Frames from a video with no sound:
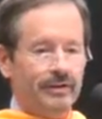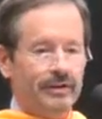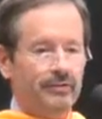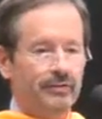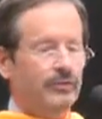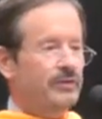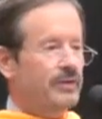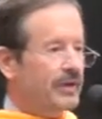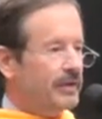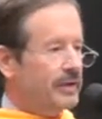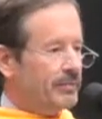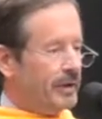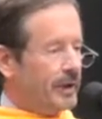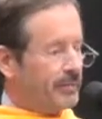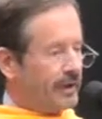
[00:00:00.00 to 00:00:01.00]
who knew
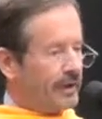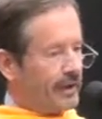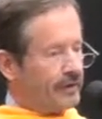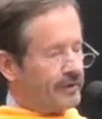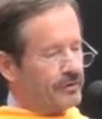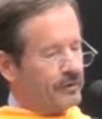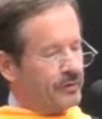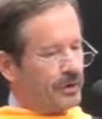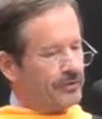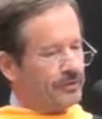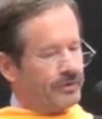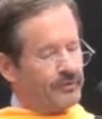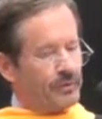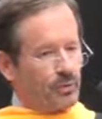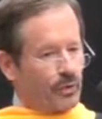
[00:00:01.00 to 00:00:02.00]
nothing about biology and
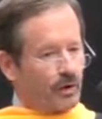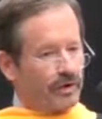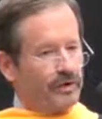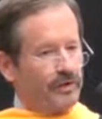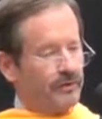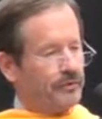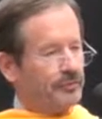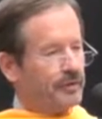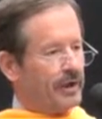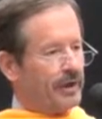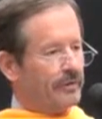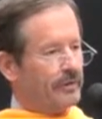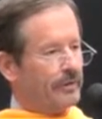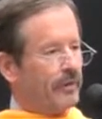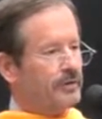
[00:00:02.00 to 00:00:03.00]
wasn't even working on this
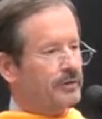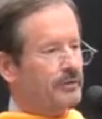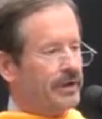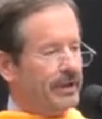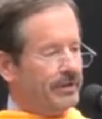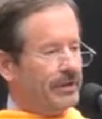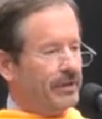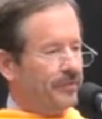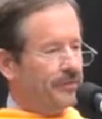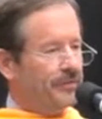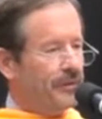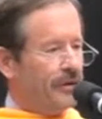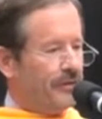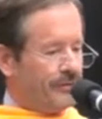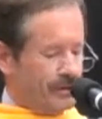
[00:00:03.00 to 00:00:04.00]
problem, ultimately ended up
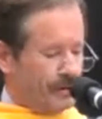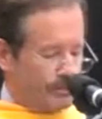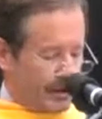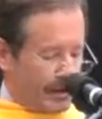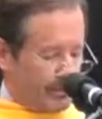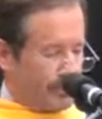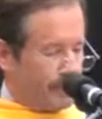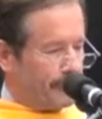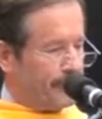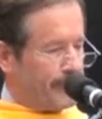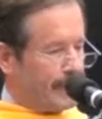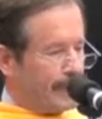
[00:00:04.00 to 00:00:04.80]
solving the problem.